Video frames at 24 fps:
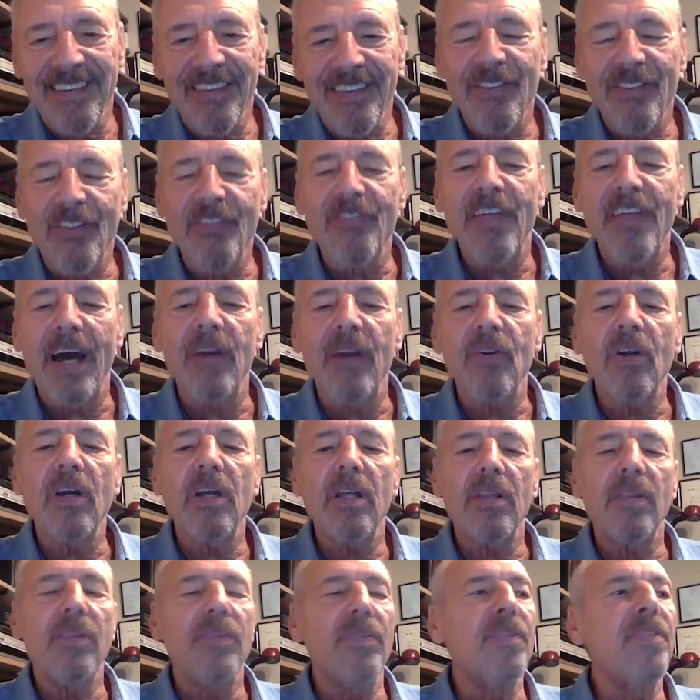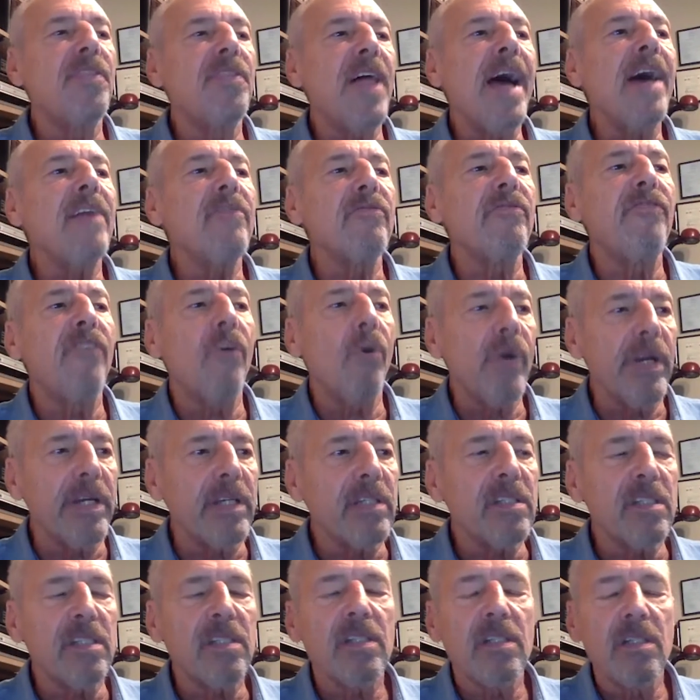that that
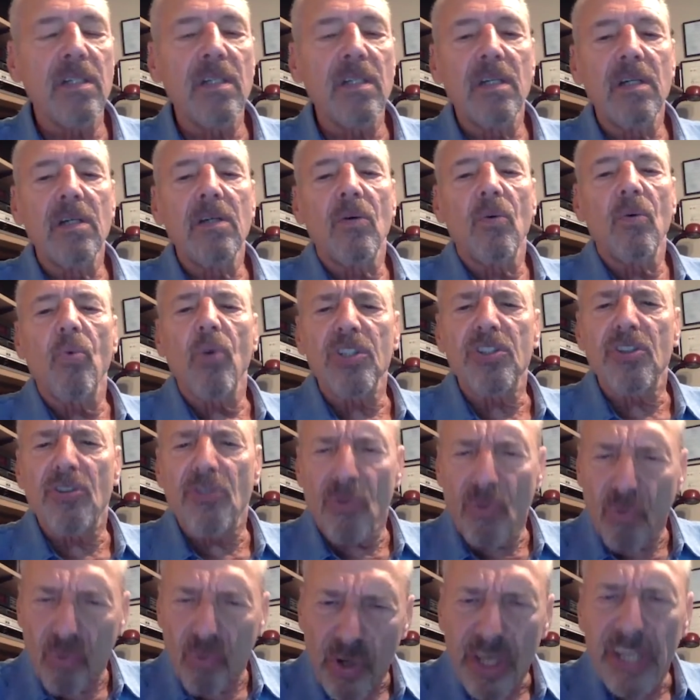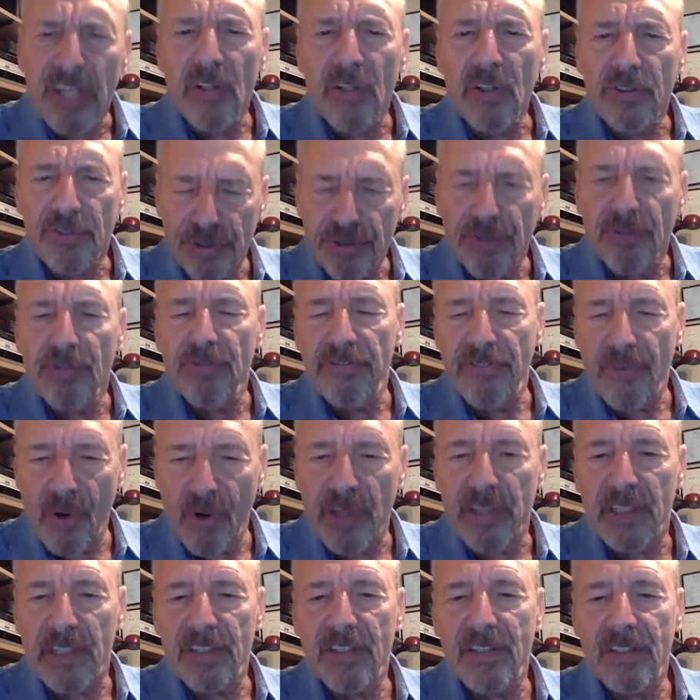voice was the real true
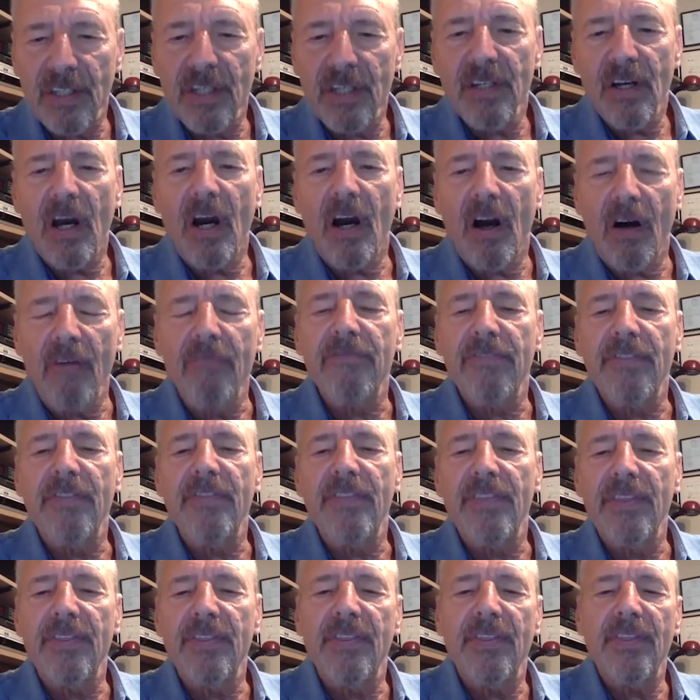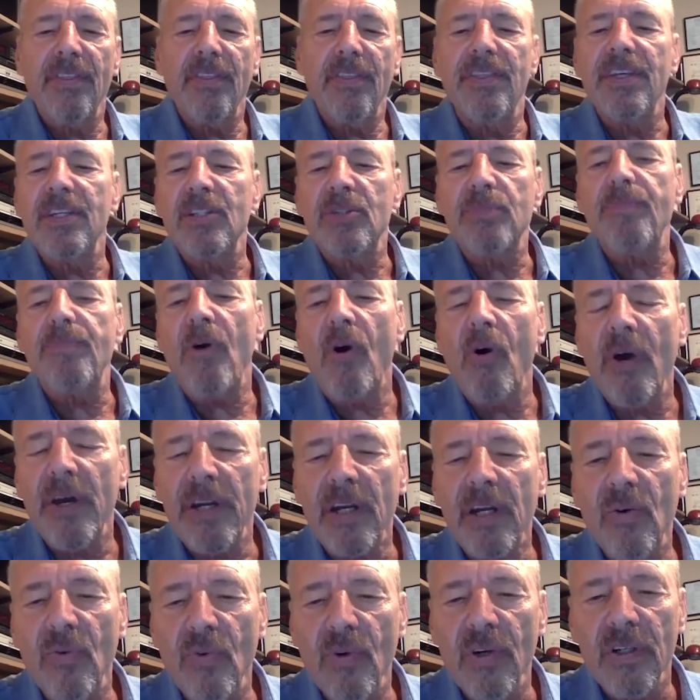voice of these
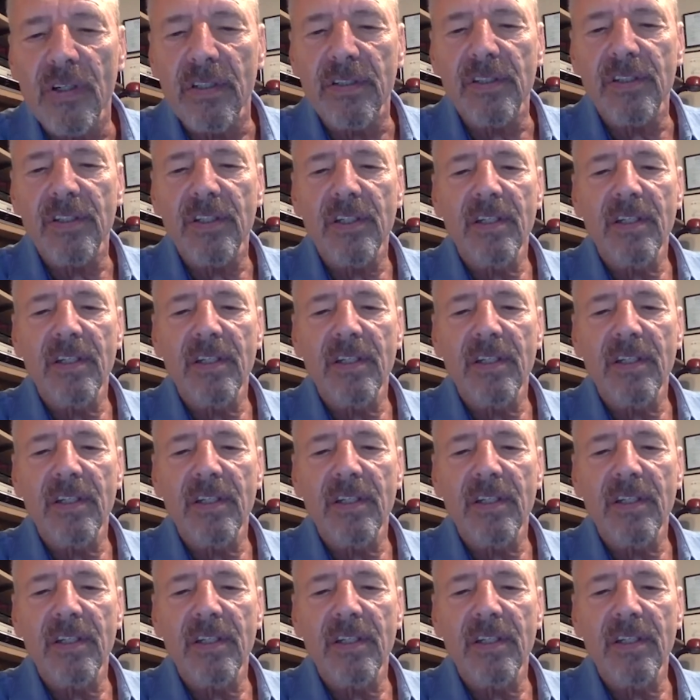poetic words.